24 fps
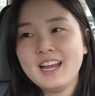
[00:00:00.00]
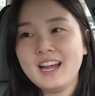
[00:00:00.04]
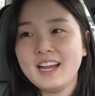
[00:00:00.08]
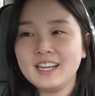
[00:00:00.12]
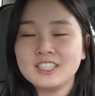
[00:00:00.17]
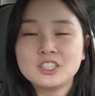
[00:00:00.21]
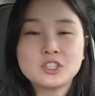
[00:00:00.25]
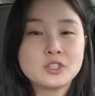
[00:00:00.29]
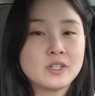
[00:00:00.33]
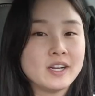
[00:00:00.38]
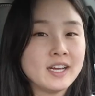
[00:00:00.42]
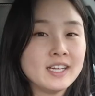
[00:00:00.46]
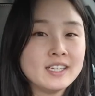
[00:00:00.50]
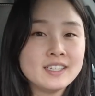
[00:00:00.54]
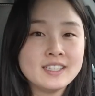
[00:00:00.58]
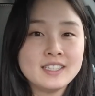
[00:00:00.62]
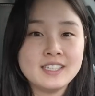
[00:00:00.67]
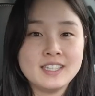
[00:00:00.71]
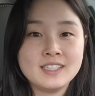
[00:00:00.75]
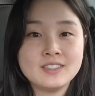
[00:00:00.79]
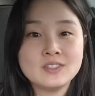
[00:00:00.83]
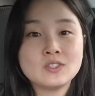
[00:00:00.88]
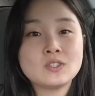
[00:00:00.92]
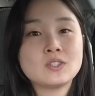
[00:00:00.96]
I try
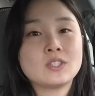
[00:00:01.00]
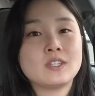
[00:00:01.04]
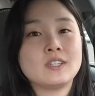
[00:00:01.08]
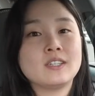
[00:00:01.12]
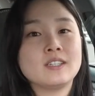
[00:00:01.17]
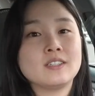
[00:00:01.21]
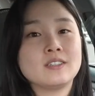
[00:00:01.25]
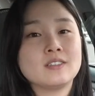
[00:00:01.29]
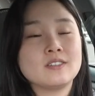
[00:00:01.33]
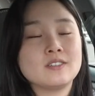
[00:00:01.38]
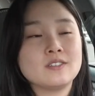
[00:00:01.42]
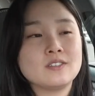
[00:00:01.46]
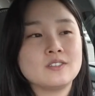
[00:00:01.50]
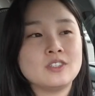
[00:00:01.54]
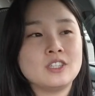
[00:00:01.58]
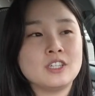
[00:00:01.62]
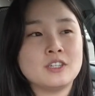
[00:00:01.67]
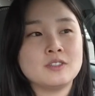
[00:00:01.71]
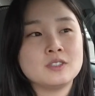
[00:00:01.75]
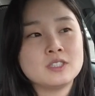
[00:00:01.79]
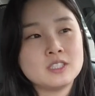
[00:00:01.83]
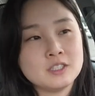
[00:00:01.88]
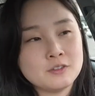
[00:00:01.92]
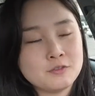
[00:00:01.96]
to insert, you
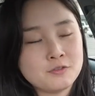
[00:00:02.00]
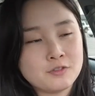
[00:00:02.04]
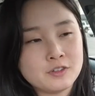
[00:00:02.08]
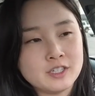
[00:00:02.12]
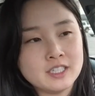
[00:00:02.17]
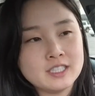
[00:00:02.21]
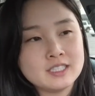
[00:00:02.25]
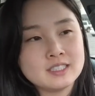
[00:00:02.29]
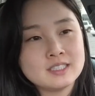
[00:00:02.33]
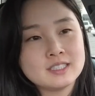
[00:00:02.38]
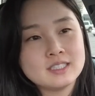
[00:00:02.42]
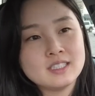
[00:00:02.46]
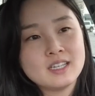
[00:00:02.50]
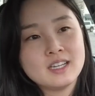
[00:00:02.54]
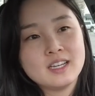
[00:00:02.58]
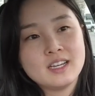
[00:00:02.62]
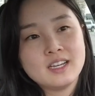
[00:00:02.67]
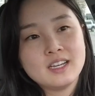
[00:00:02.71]
know, different